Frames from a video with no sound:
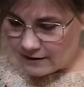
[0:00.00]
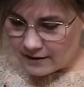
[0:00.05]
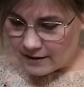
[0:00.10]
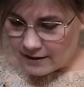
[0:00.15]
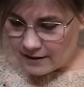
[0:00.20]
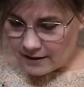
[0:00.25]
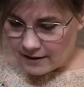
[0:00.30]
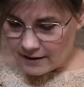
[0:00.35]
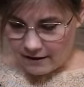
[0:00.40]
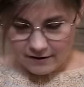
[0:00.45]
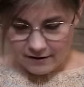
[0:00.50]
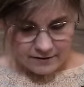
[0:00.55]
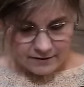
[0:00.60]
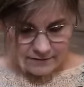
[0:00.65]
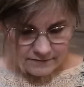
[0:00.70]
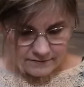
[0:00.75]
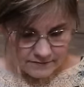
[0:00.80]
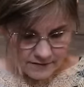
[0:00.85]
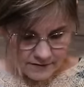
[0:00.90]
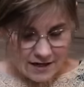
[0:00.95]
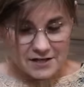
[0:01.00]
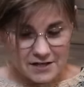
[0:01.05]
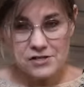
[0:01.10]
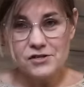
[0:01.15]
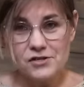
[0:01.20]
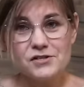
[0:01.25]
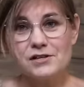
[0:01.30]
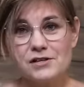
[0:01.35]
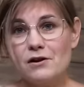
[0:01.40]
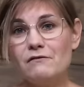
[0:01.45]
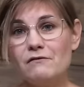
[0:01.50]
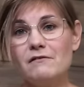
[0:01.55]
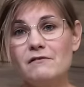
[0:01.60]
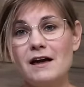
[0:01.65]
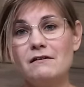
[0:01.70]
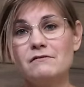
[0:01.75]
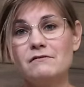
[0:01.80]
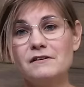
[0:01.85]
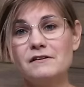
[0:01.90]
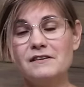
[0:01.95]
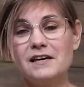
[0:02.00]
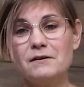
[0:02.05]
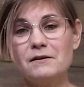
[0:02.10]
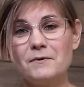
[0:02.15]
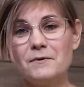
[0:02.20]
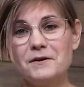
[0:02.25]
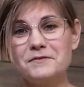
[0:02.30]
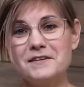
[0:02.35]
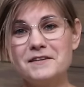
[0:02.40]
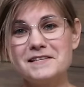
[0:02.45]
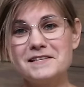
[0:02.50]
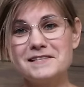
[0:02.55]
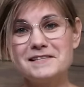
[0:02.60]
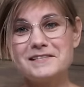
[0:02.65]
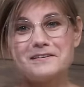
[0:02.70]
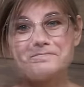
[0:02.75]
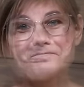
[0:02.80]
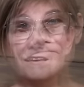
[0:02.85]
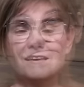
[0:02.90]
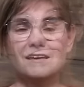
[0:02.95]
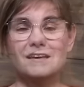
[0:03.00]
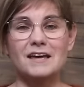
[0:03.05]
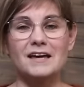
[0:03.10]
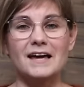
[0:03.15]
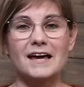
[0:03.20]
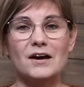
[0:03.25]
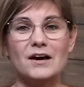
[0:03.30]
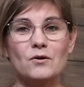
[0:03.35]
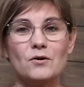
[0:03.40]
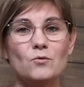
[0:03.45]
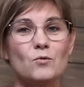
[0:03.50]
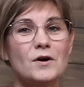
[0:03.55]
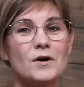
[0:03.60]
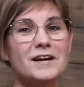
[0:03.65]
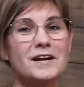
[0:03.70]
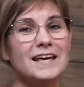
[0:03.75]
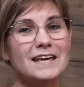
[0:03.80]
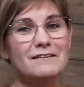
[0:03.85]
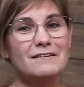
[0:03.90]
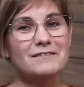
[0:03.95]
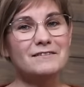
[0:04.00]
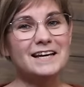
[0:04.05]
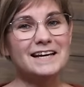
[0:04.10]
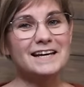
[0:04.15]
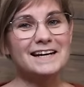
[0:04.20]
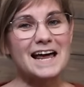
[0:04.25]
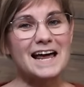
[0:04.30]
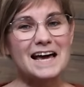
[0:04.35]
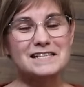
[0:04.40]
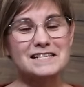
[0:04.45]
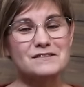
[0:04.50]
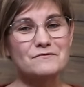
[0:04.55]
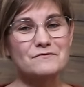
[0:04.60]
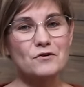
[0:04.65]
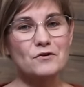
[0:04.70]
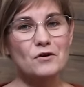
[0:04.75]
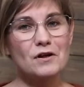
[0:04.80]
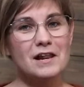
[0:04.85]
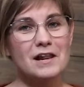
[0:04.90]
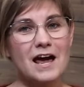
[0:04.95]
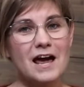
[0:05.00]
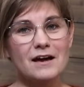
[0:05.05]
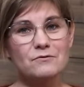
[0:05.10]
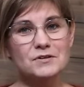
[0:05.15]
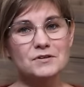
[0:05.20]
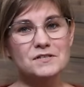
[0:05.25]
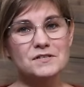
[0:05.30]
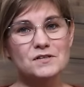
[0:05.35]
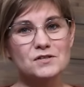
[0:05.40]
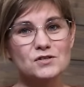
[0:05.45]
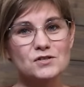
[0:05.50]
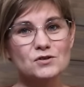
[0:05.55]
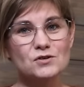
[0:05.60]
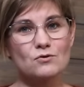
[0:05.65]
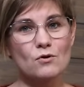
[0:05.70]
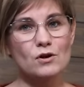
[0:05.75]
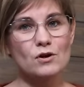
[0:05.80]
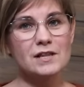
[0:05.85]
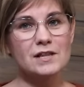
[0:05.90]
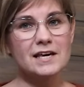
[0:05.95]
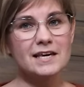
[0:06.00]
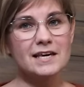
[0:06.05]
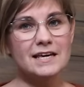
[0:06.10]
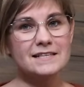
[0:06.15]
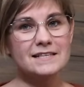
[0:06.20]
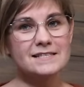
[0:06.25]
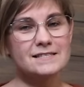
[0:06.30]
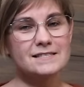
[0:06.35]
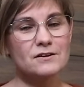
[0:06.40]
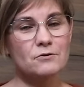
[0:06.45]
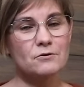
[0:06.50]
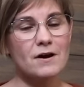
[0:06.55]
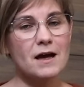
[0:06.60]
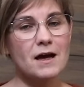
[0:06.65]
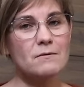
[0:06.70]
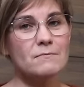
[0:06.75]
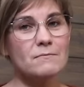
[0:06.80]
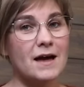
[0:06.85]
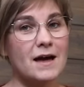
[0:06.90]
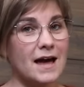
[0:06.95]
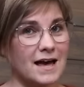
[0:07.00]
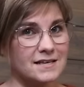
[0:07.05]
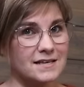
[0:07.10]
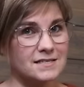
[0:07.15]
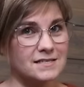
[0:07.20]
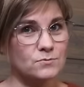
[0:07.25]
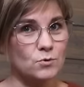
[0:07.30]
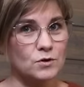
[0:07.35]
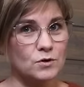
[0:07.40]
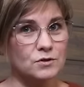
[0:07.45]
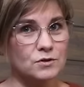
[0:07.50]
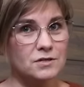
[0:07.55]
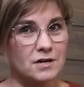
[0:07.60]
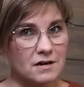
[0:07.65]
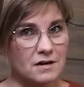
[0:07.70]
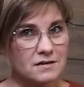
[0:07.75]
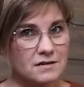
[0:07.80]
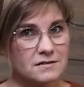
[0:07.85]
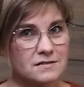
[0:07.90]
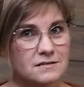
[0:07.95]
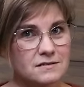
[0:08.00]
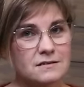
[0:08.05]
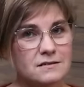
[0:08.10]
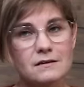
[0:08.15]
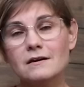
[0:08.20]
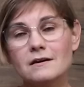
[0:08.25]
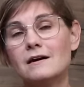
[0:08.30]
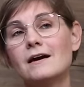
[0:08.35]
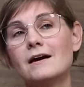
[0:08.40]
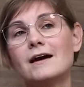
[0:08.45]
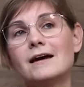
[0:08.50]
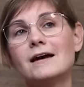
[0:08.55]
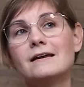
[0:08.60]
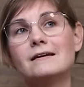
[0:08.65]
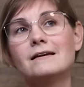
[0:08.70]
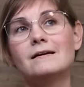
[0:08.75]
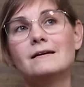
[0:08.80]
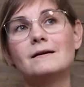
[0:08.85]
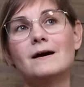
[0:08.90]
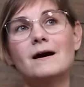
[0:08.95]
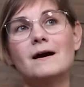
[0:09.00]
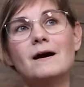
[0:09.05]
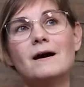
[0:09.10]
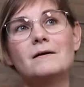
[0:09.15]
yeah, I just love everything about it. One evening last fall, I was scrolling Instagram, as one does. And